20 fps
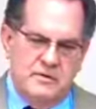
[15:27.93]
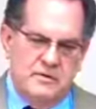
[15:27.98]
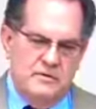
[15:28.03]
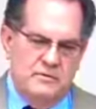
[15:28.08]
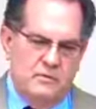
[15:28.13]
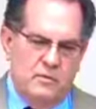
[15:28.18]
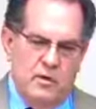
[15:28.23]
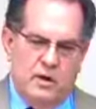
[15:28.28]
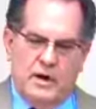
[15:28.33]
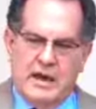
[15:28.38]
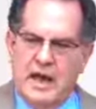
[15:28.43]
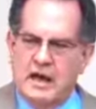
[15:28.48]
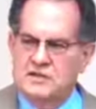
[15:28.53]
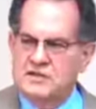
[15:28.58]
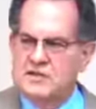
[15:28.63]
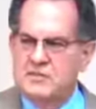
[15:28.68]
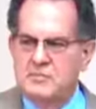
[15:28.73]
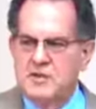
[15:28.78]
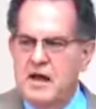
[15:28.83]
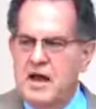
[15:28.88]
to work
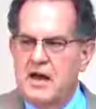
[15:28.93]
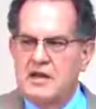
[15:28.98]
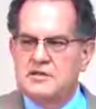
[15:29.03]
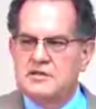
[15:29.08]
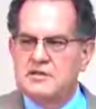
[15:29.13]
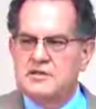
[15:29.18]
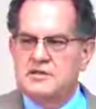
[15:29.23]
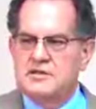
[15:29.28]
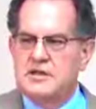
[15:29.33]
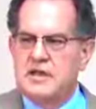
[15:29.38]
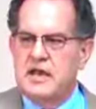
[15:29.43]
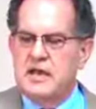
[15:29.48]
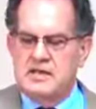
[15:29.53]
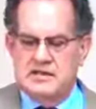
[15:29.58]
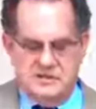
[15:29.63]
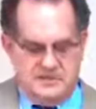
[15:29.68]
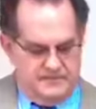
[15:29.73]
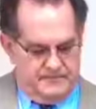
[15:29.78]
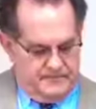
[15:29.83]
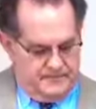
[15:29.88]
out some kind of
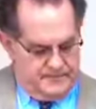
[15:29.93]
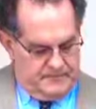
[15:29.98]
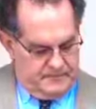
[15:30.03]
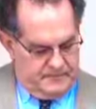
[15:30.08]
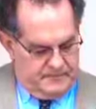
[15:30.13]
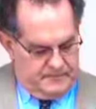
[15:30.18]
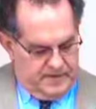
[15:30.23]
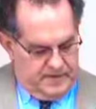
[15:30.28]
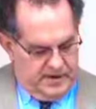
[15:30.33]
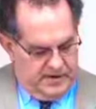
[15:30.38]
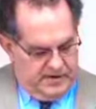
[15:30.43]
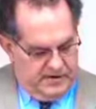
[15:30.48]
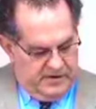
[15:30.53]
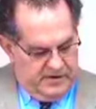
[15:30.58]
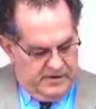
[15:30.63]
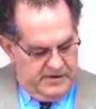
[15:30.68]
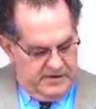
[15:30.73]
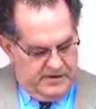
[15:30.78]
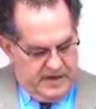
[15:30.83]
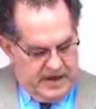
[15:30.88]
success.
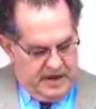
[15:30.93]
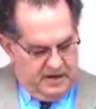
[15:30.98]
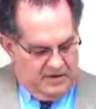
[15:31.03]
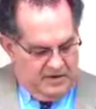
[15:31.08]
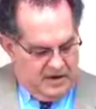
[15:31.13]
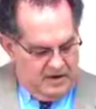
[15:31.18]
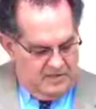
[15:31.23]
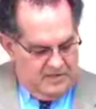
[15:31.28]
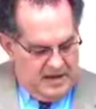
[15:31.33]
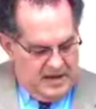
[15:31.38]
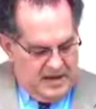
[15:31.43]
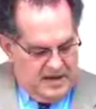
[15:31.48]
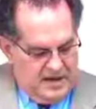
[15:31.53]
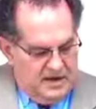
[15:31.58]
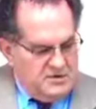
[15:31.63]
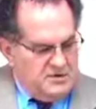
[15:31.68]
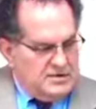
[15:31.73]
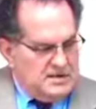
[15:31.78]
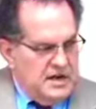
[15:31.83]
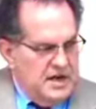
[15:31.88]
Well, how can a
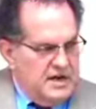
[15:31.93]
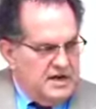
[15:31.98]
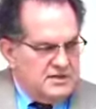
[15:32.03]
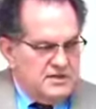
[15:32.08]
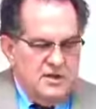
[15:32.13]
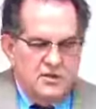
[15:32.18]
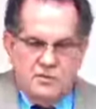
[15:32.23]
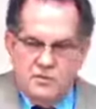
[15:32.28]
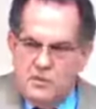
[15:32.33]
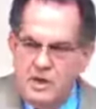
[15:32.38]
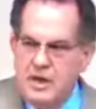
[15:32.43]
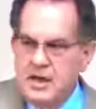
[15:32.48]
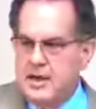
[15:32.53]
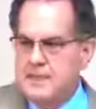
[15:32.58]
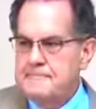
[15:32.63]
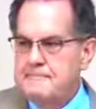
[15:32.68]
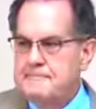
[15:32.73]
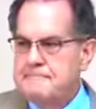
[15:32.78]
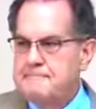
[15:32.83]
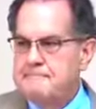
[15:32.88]
man understand his own
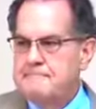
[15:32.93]
way?